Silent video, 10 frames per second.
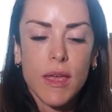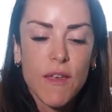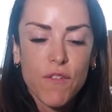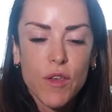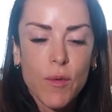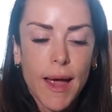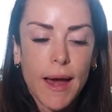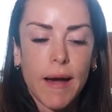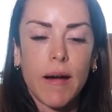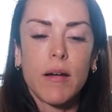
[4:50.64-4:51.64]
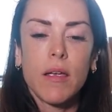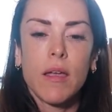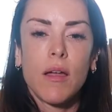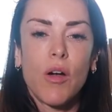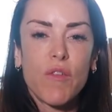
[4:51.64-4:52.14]
if you are
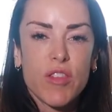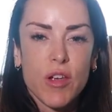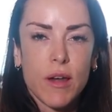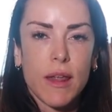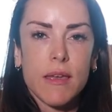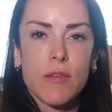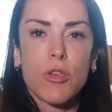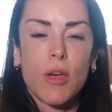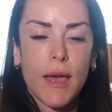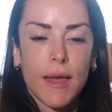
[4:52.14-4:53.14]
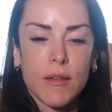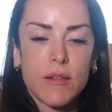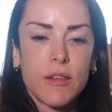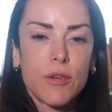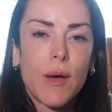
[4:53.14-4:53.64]
of a certain age
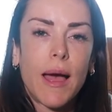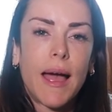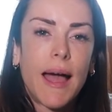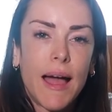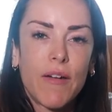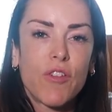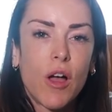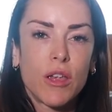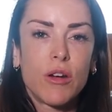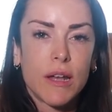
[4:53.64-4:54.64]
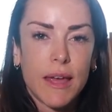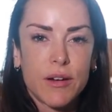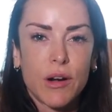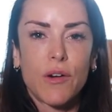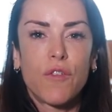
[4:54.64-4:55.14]
and you have got your
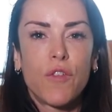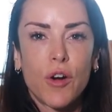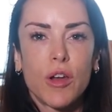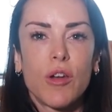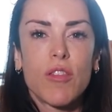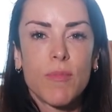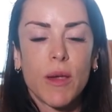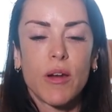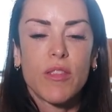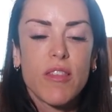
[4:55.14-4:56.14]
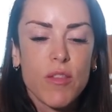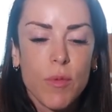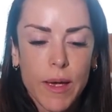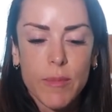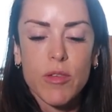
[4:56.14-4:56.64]
letter for your smear, this
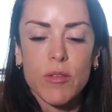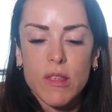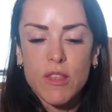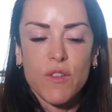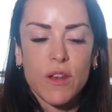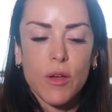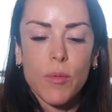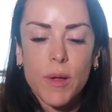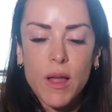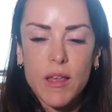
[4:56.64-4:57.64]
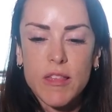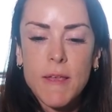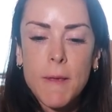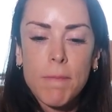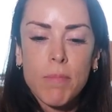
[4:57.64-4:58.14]
is why I'm doing this video,
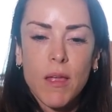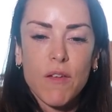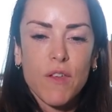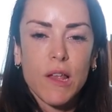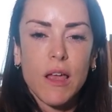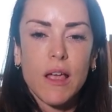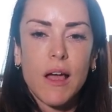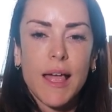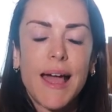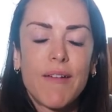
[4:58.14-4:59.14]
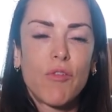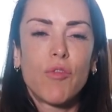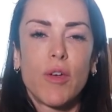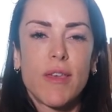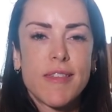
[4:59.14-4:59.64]
because I feel like I have a
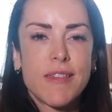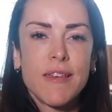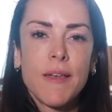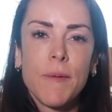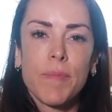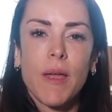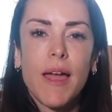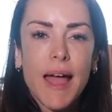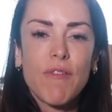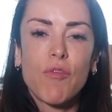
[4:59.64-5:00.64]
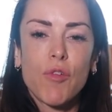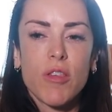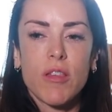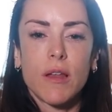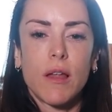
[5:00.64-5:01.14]
voice. I have a
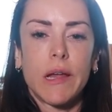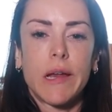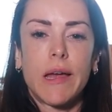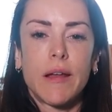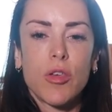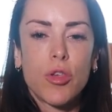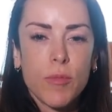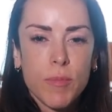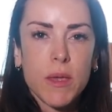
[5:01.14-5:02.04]
voice online and I should